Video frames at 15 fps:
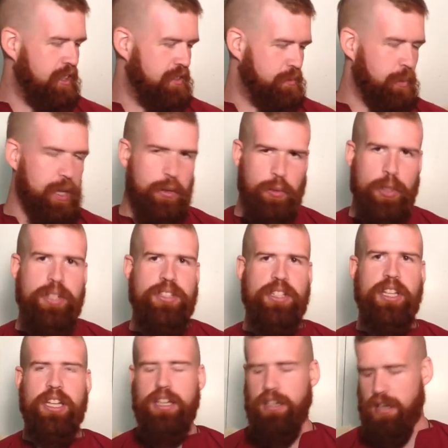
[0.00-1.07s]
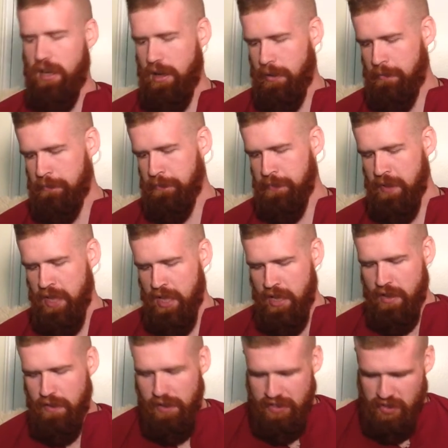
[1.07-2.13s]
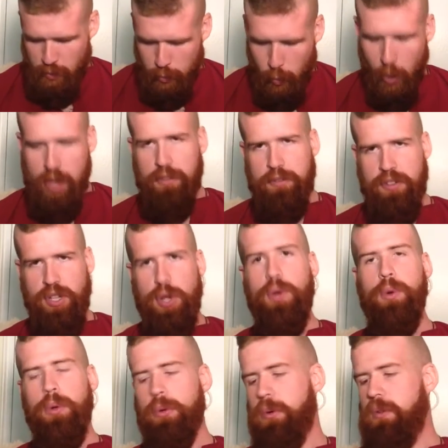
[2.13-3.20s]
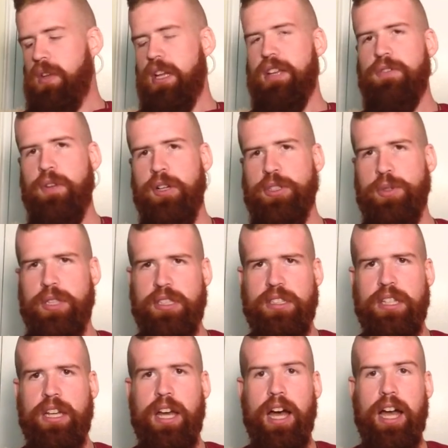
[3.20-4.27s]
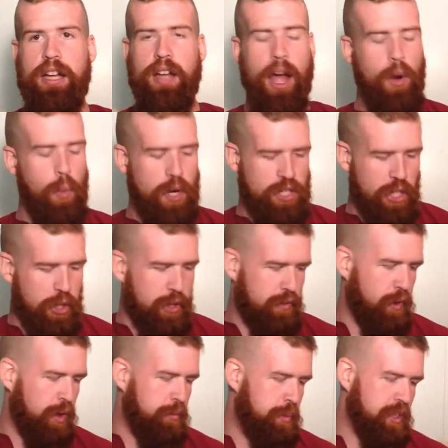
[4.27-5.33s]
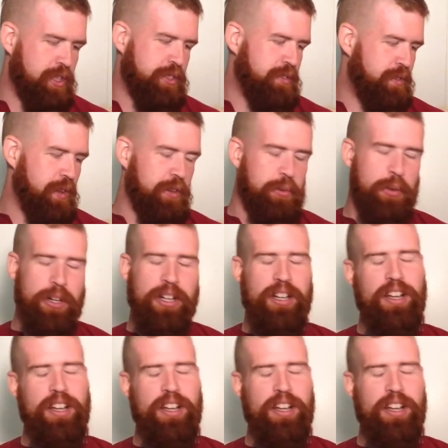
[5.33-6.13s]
made recently. This is one of two that he finished recently. I wish I could have gotten pictures of the other one.